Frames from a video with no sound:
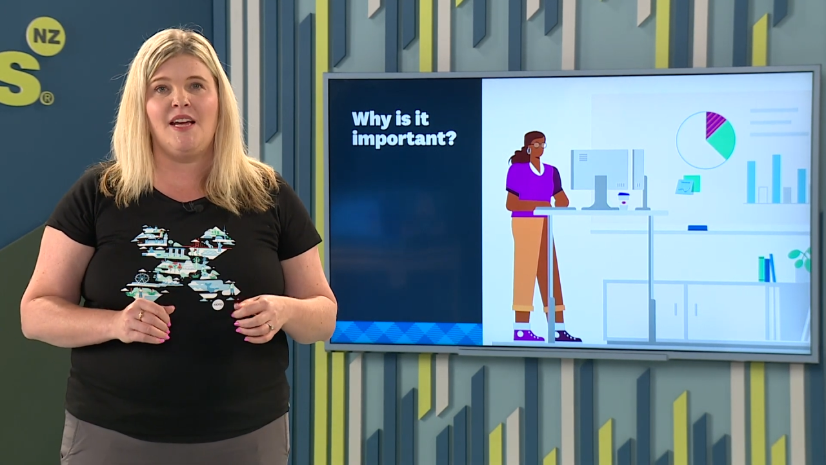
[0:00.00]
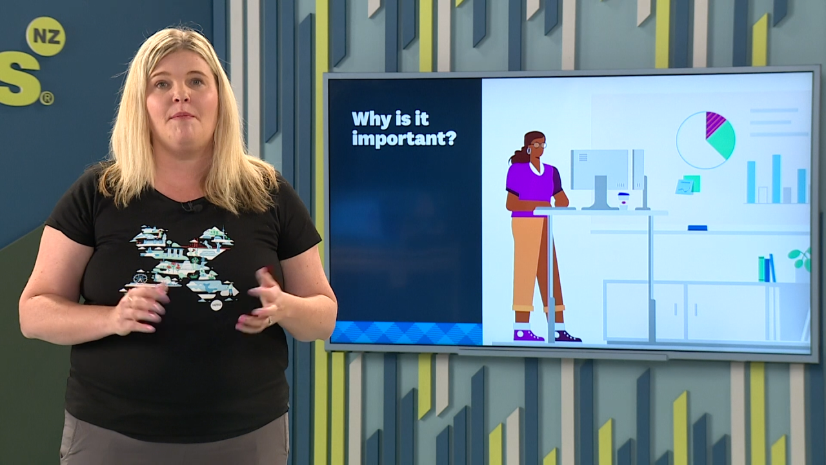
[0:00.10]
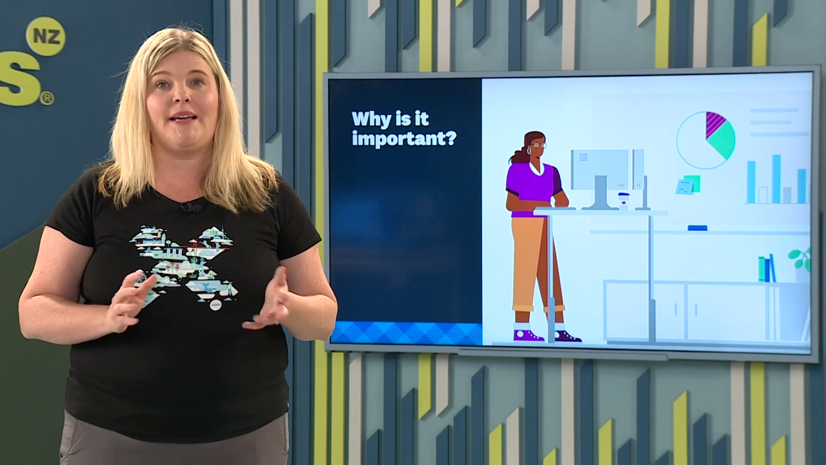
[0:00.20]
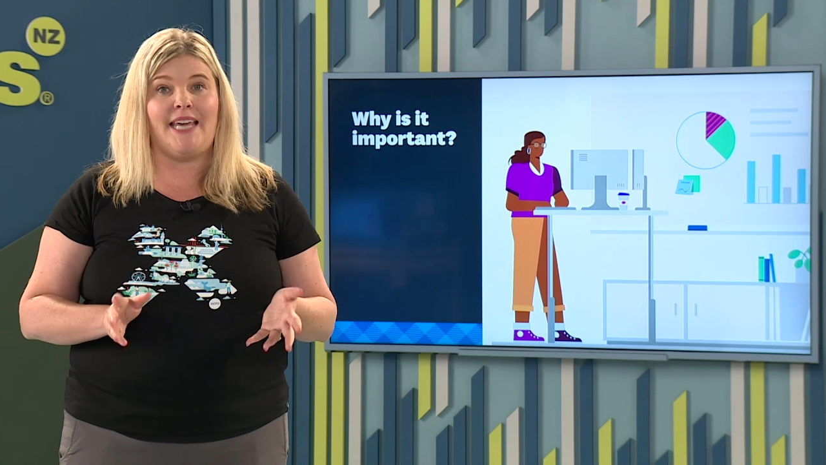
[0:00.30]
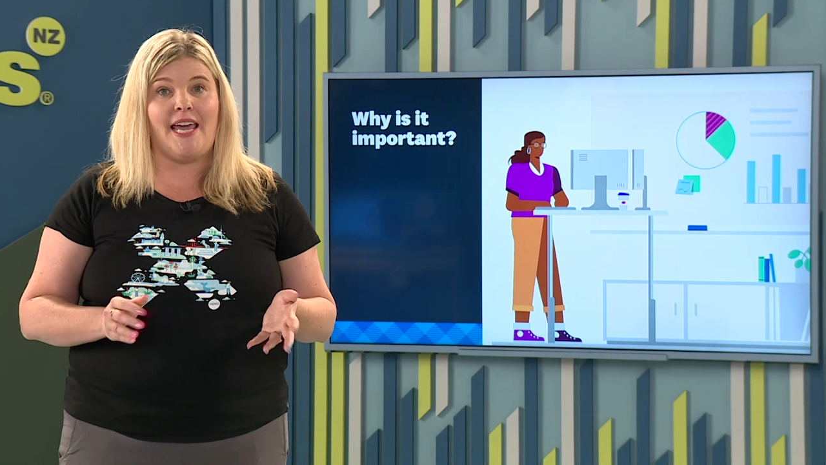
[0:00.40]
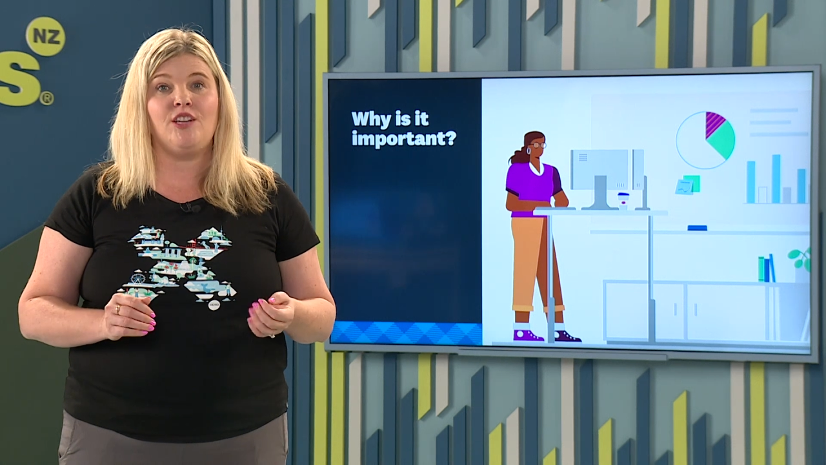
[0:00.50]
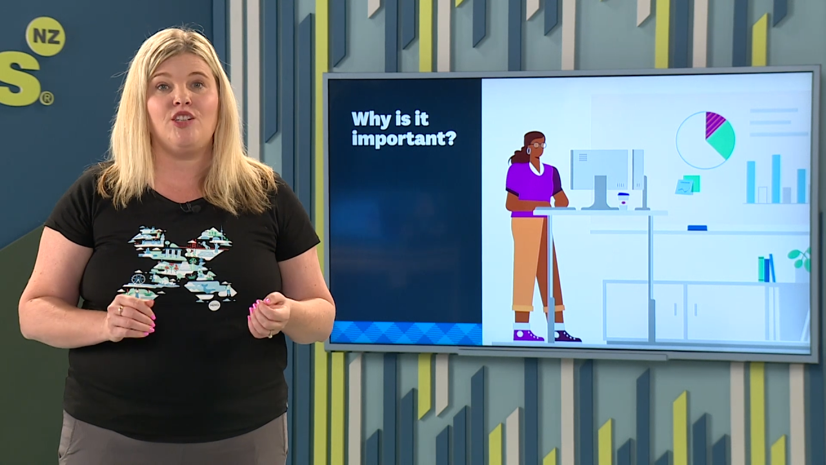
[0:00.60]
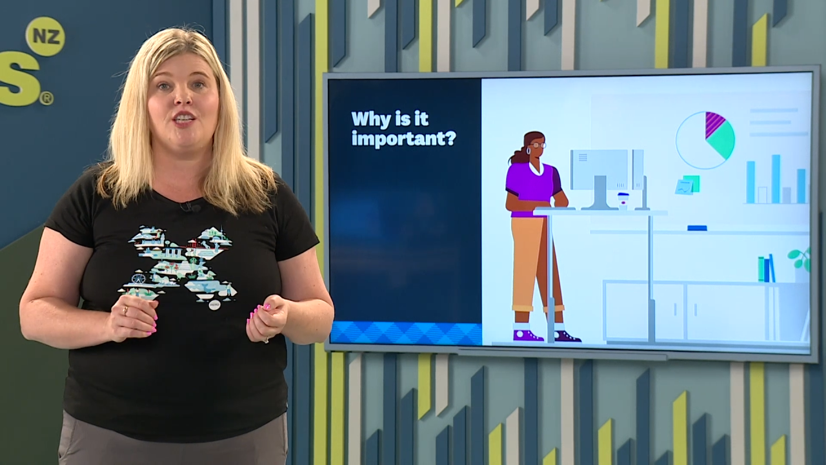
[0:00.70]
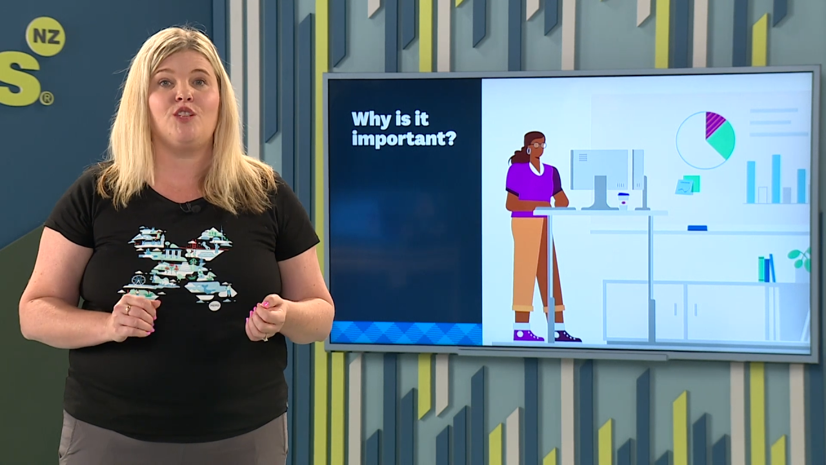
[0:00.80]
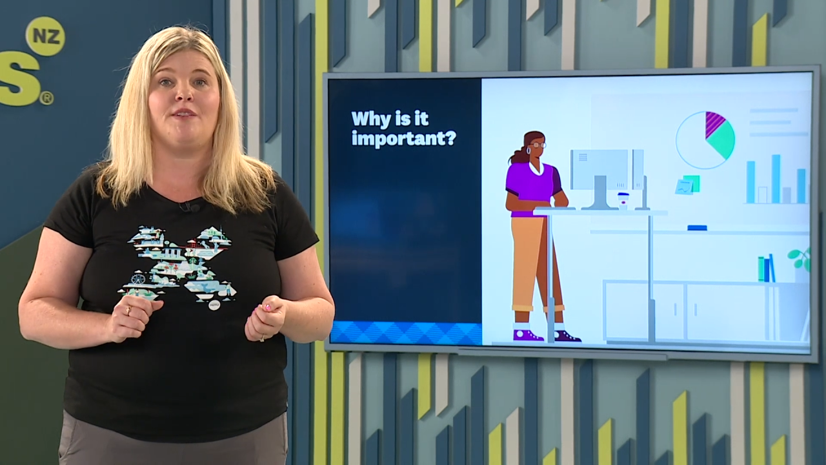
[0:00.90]
but cash
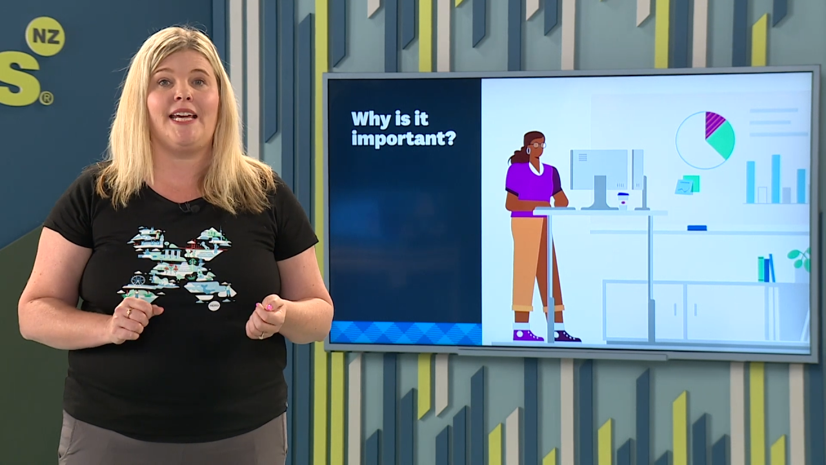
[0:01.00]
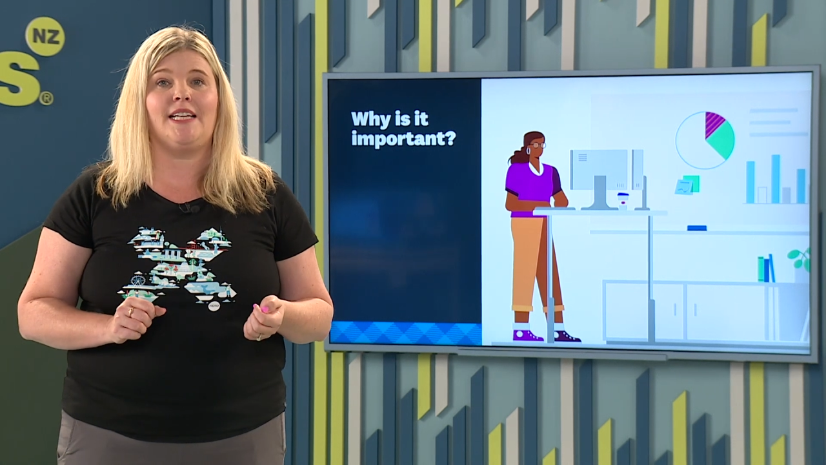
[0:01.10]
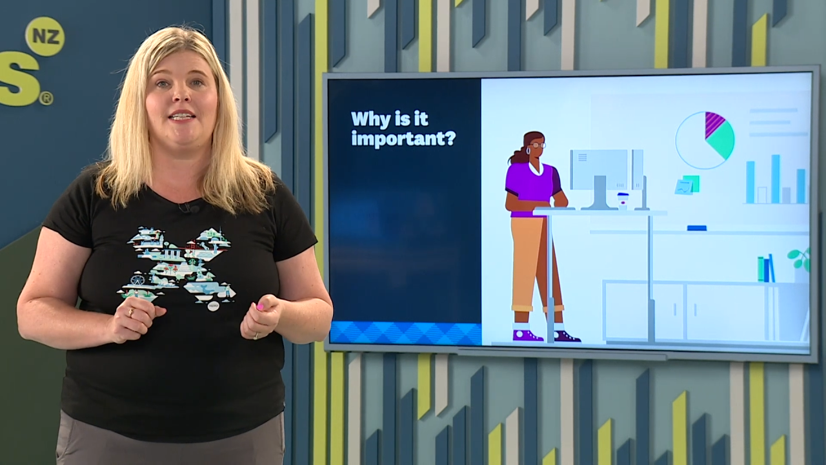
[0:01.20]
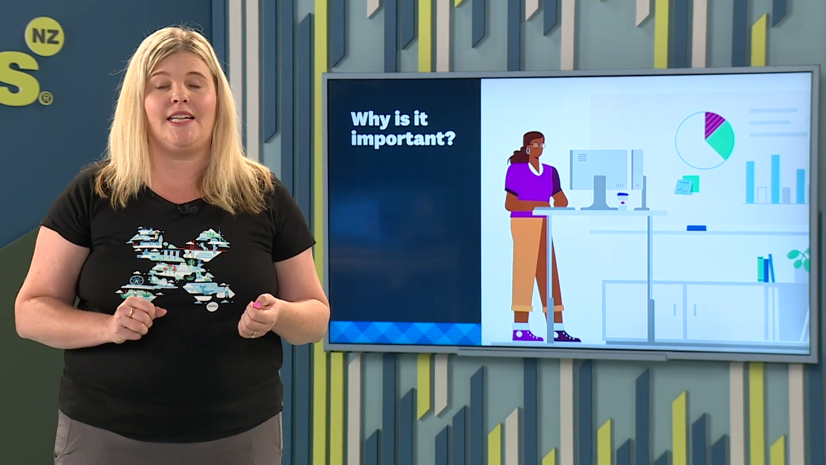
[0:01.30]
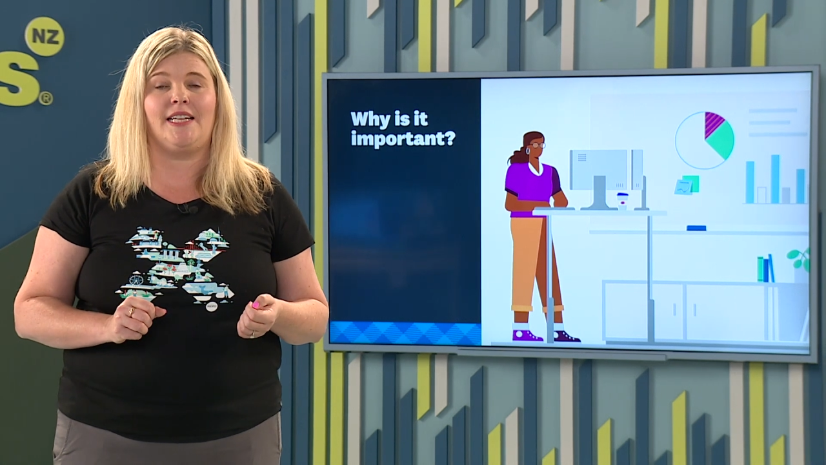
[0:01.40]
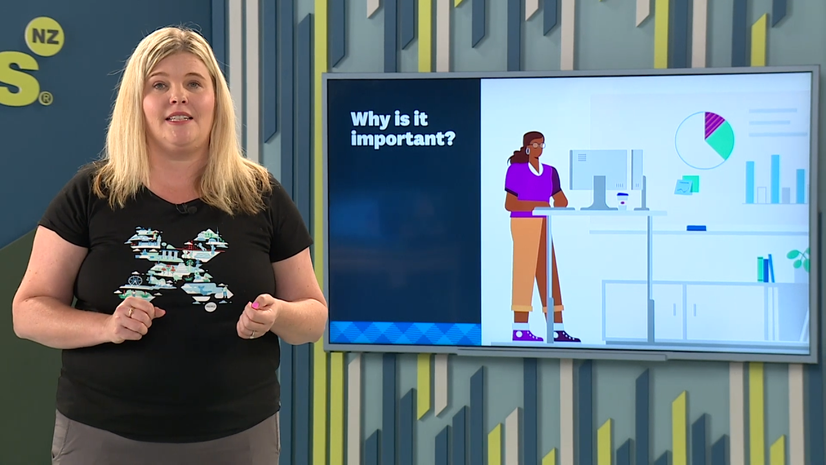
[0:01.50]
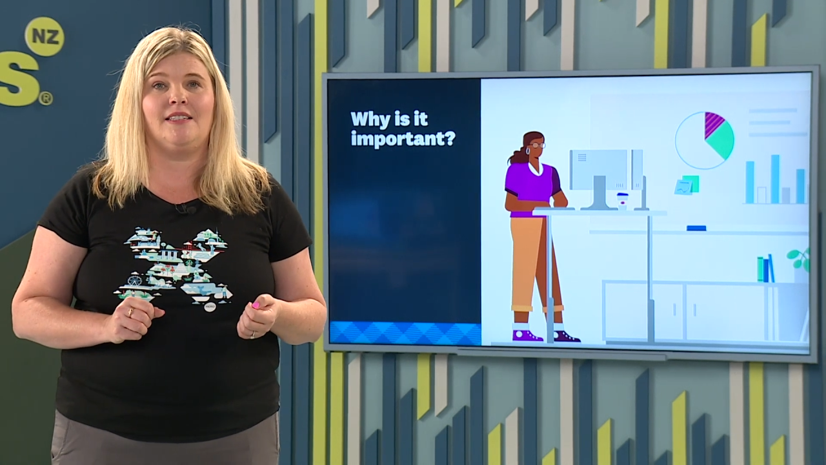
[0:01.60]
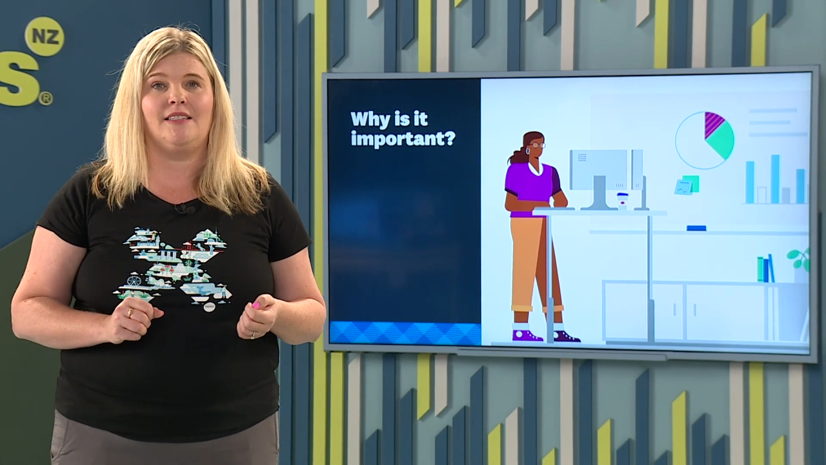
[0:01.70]
is reality.